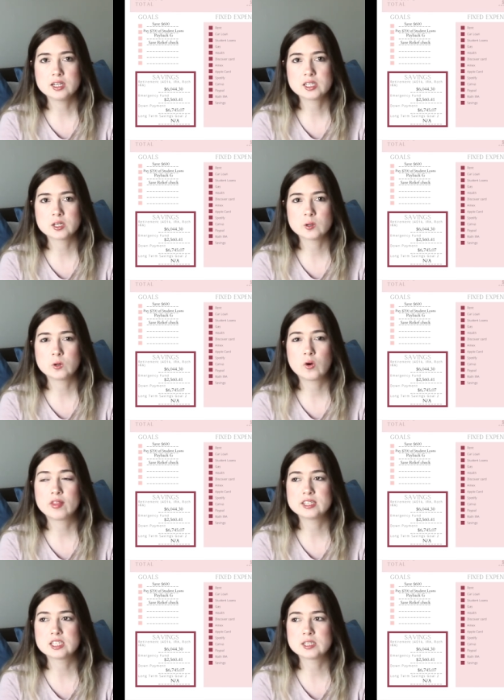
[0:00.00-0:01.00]
So
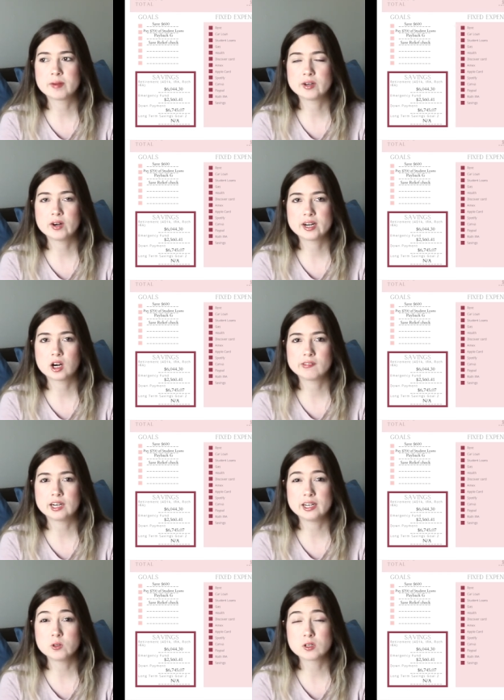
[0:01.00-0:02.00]
this is my credit card that
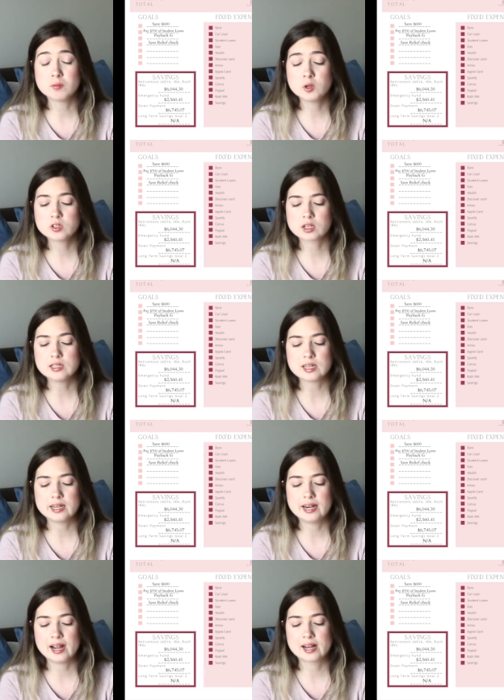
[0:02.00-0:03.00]
I use the most because
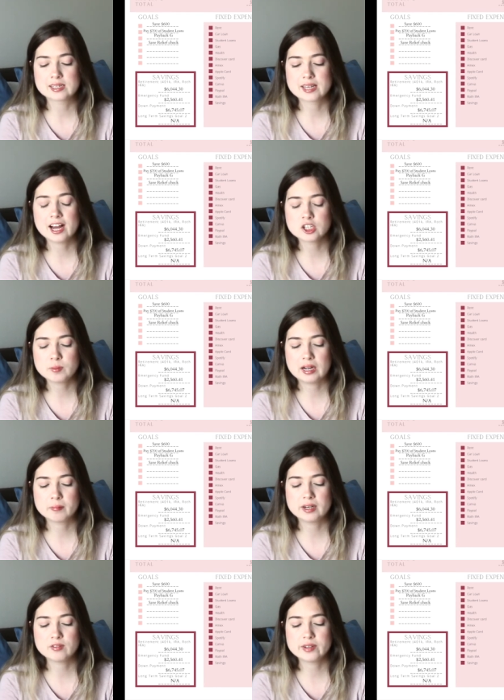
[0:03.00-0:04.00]
it has cashback
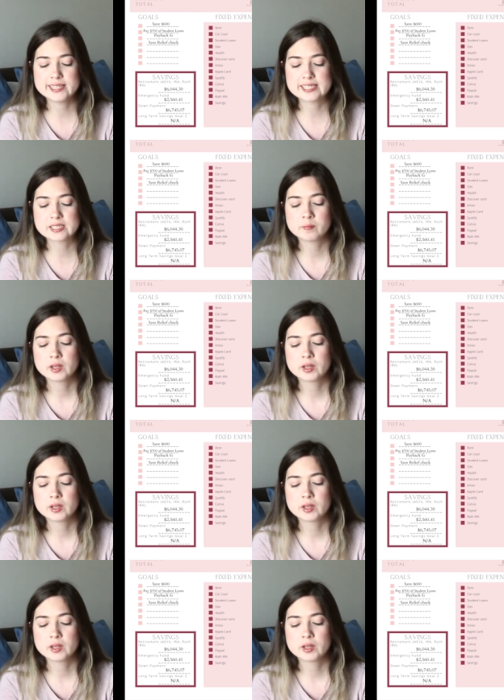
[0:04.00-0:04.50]
benefits.